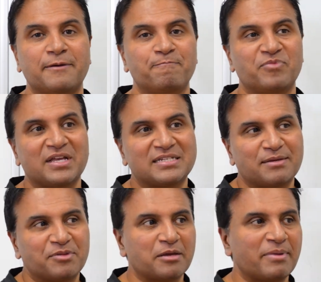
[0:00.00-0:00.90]
uh, there's
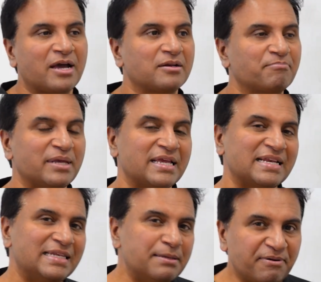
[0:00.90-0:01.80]
something about
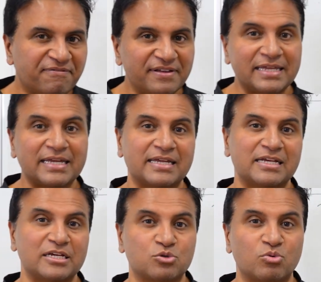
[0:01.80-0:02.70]
being lipophilic
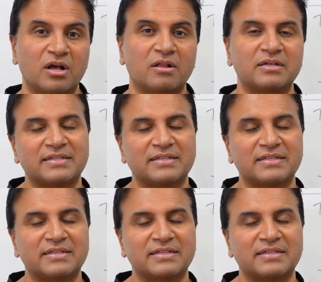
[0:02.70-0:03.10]
as well,